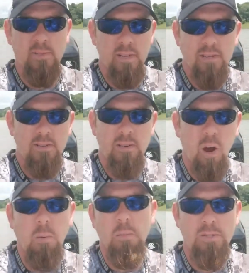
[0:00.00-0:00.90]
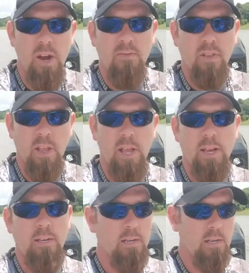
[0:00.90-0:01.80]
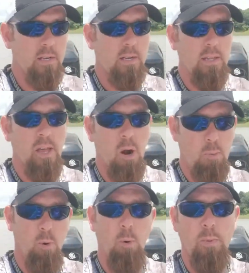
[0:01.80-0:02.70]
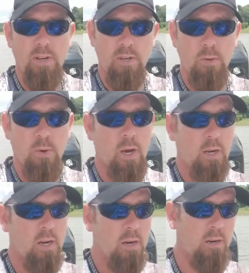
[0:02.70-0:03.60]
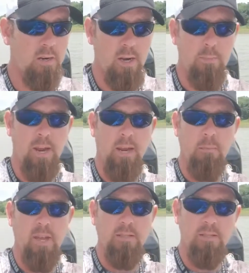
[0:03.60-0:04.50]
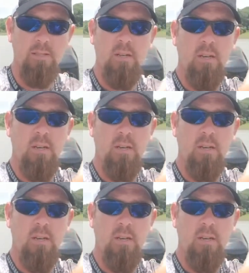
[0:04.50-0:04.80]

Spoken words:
the garbage off the lead, and then I'll pour them into cupcake bins.